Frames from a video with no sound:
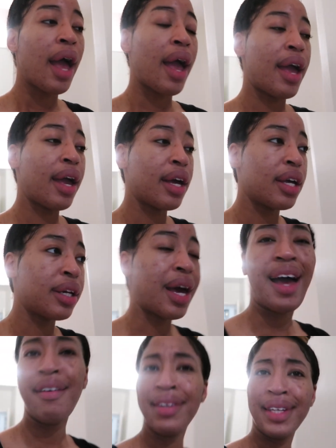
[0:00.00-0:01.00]
and I
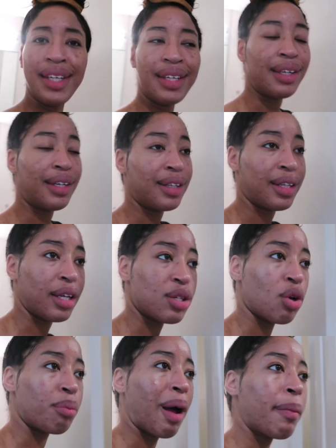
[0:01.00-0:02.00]
haven't eaten anything,
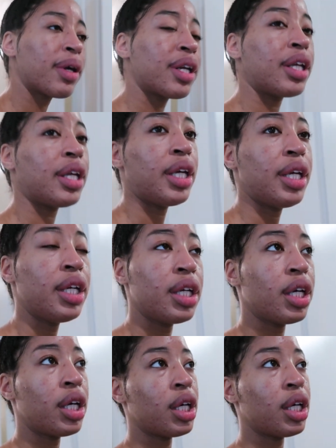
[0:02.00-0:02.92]
so I'm probably gonna eat,